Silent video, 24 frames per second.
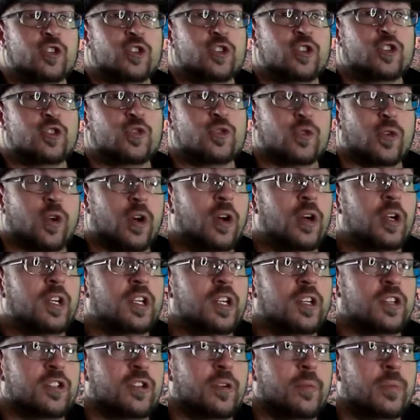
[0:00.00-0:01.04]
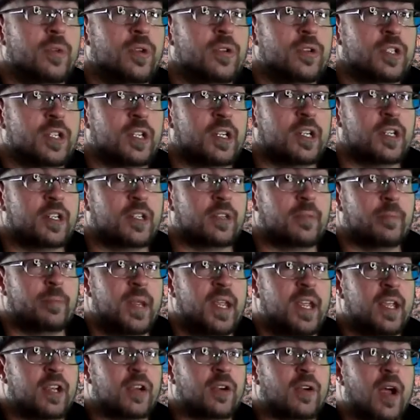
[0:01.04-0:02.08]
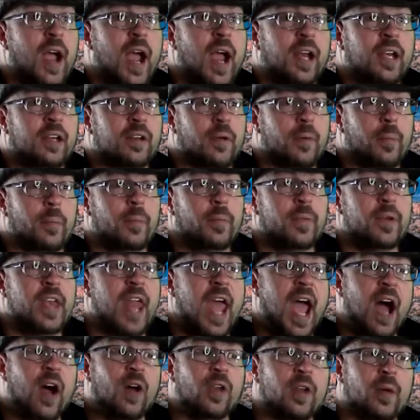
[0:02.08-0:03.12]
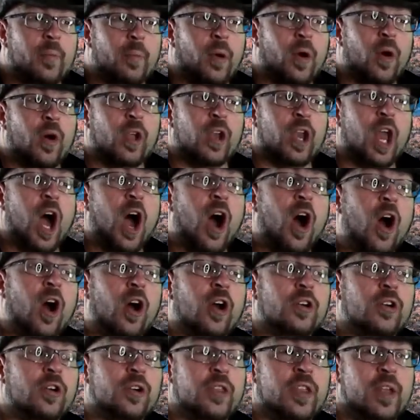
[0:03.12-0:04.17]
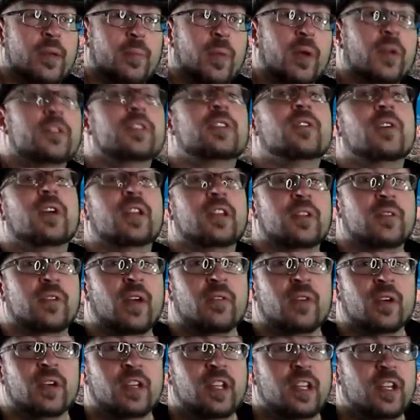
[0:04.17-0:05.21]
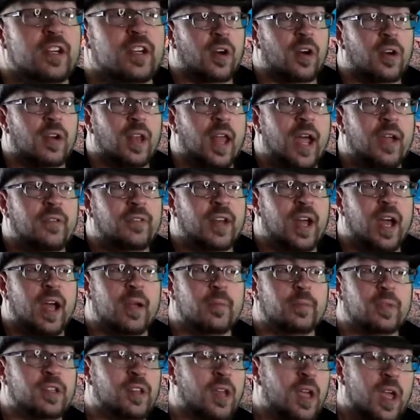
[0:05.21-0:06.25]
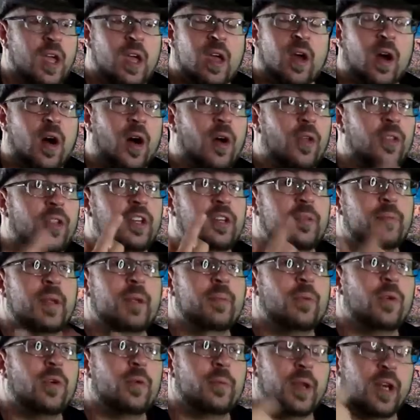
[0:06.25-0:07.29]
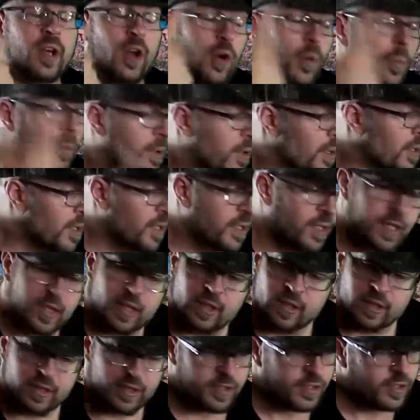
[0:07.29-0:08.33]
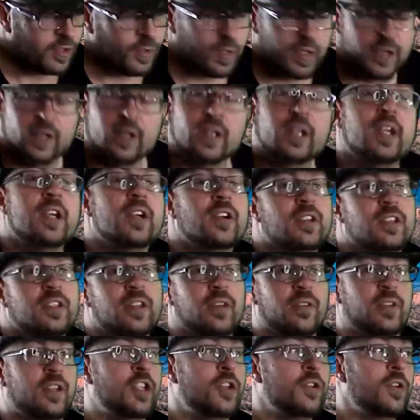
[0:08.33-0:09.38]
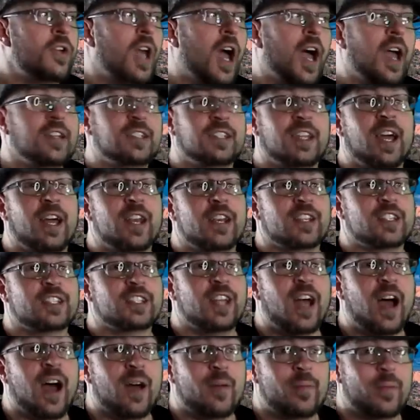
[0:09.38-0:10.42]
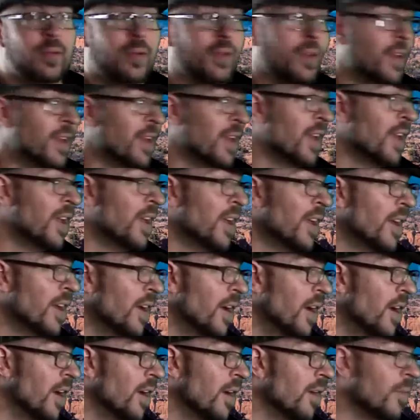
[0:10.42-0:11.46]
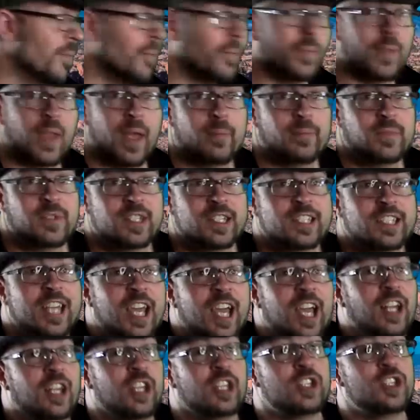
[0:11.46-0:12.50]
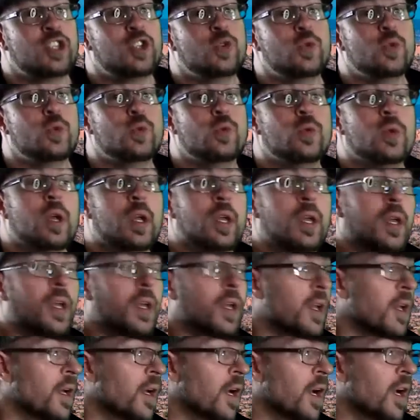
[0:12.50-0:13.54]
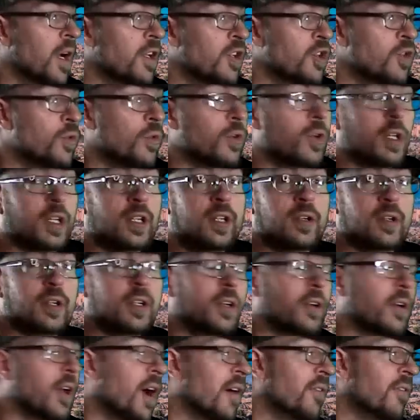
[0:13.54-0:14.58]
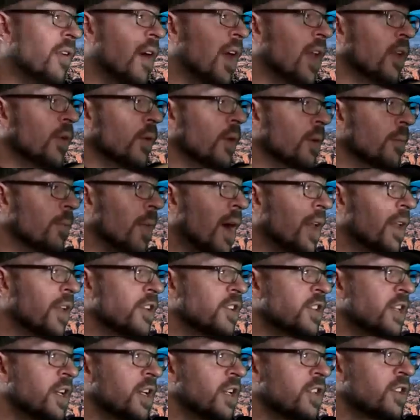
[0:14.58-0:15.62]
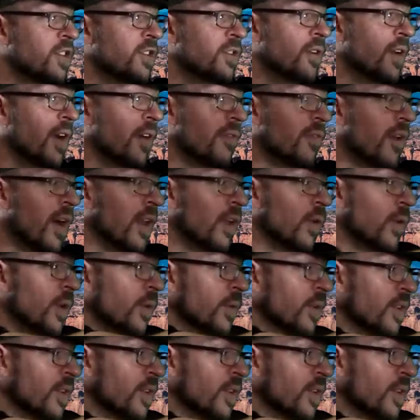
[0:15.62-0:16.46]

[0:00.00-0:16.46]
Drug distribution is being cracked down upon harder than most of us have ever seen lifetimes. All these people who've been openly doing their gear stuff, you guys gotta stop. I'm just telling you, you clearly are not following politics. You're not following what's